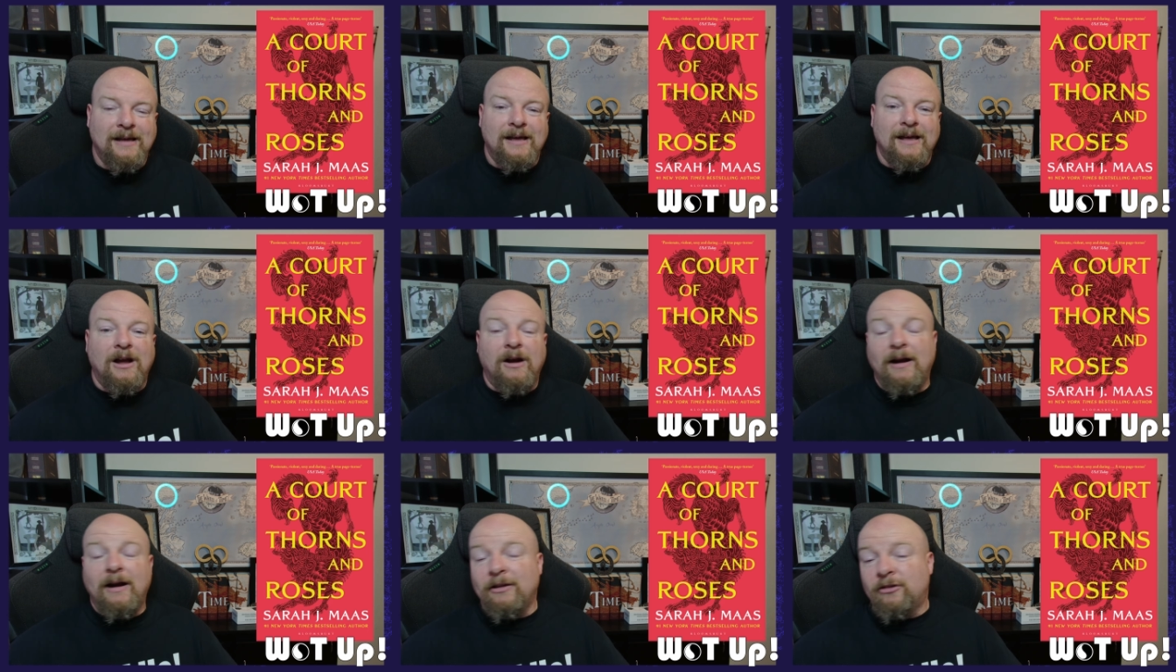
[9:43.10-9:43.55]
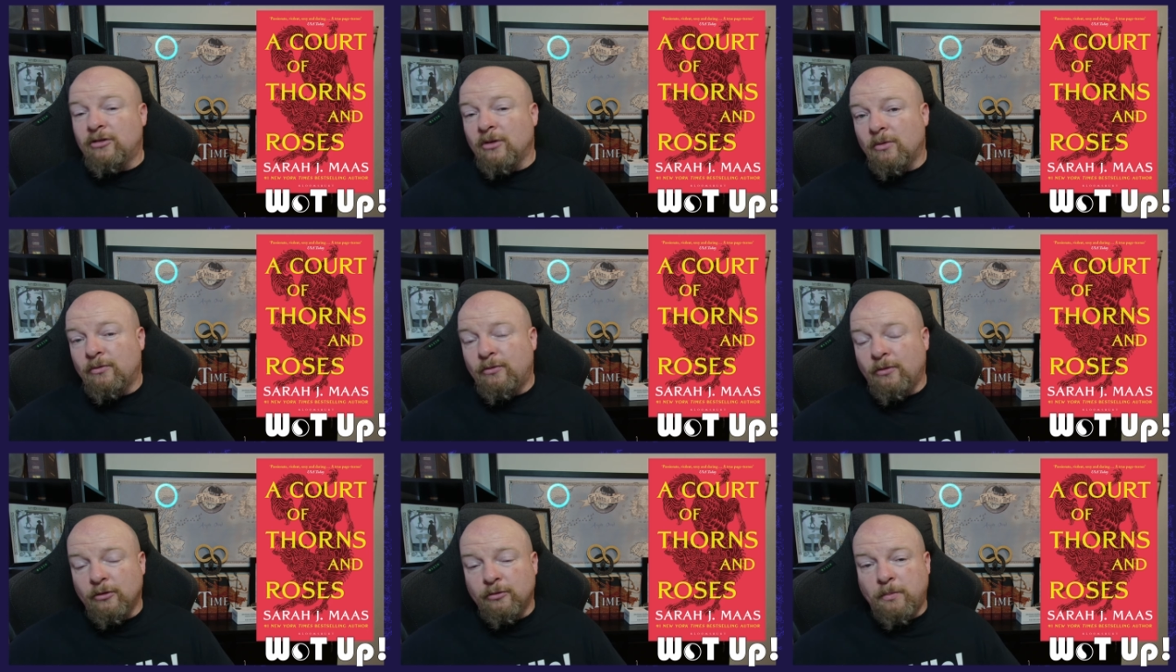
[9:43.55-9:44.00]
All right, so
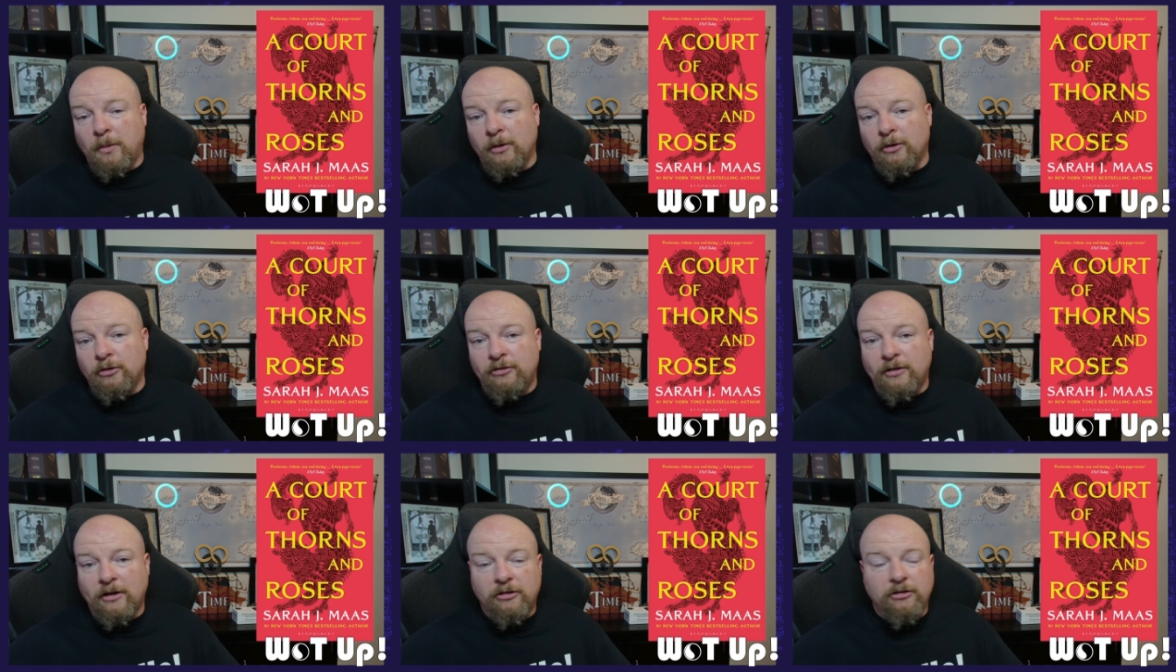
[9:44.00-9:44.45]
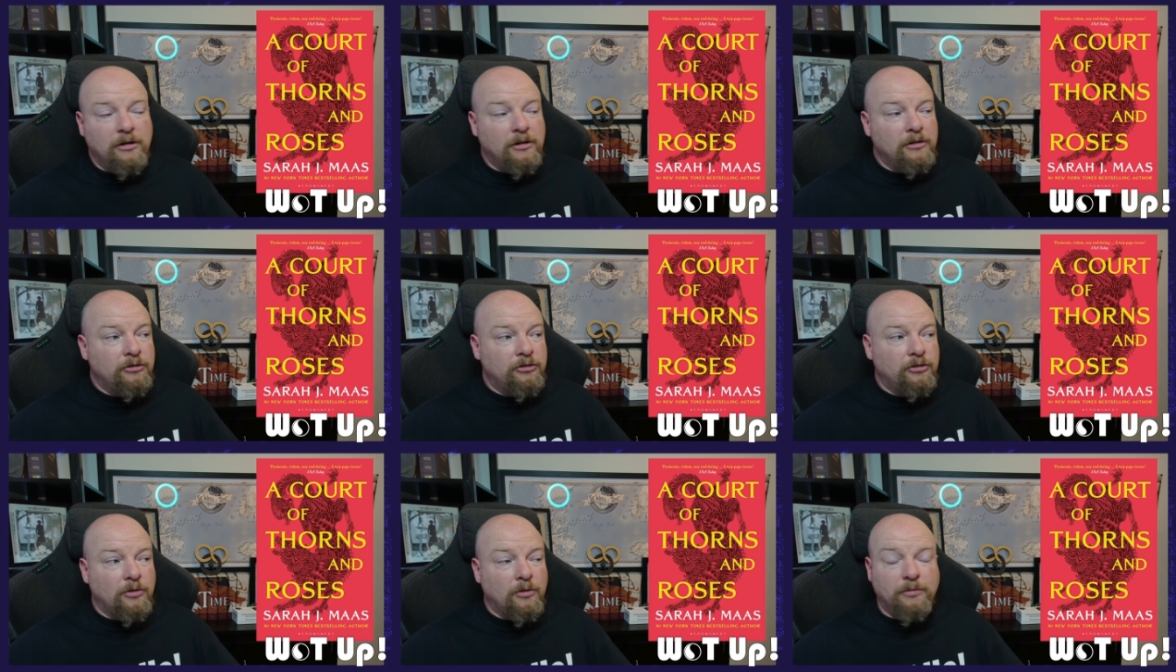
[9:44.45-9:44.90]
full spoiler section.
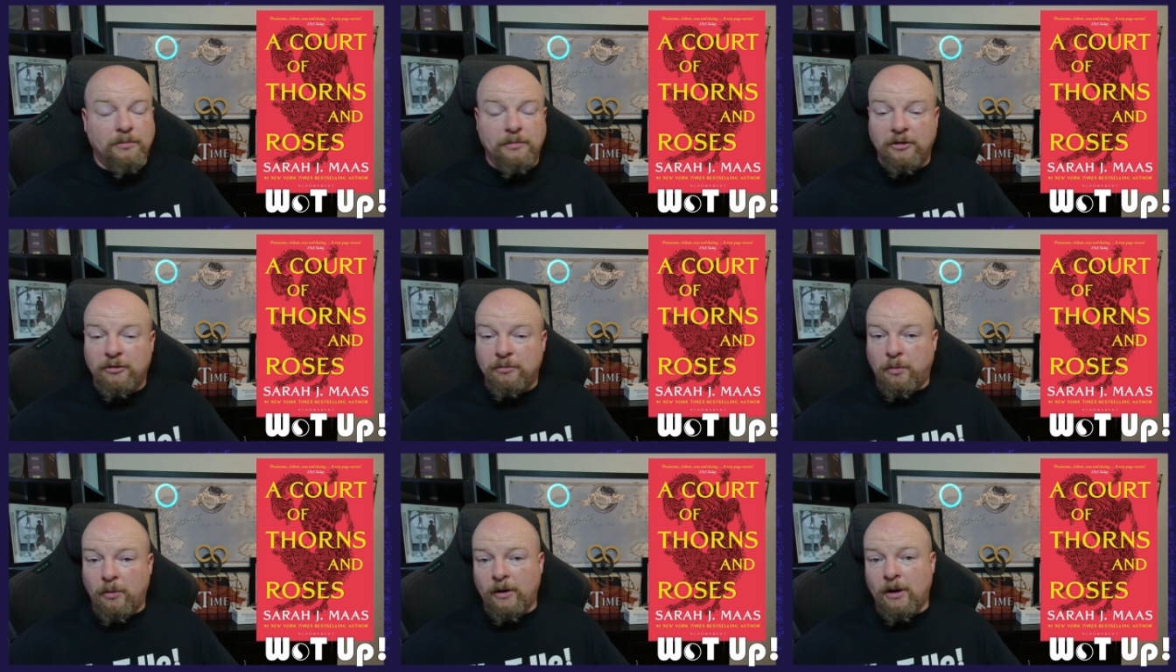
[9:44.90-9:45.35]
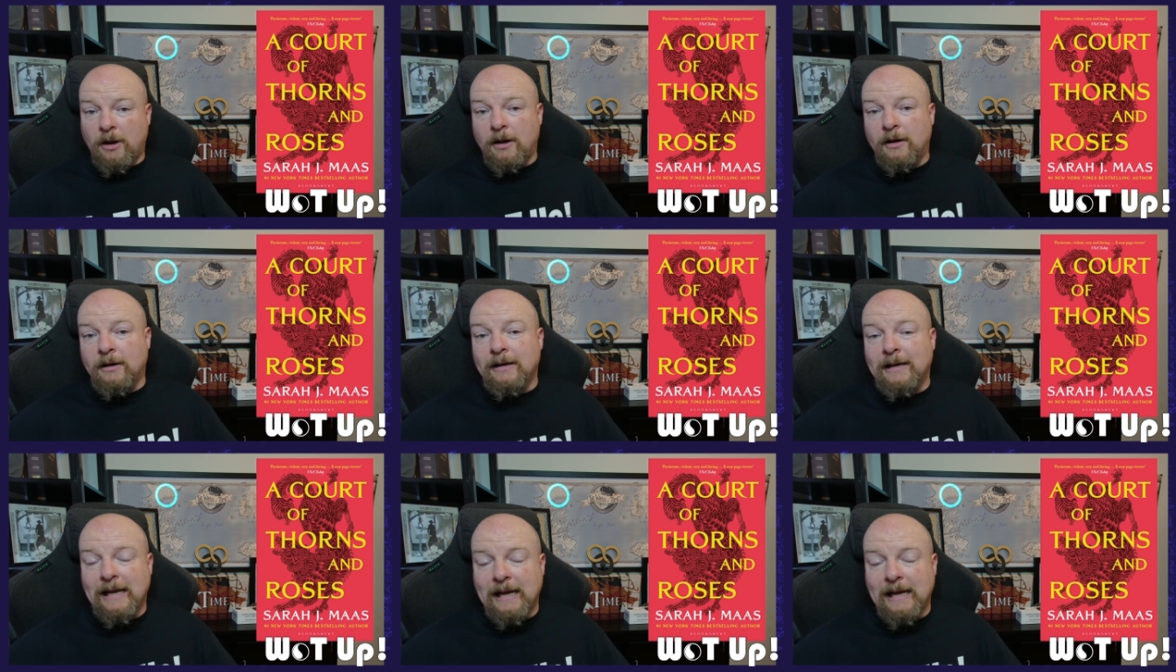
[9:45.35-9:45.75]
So from this point on,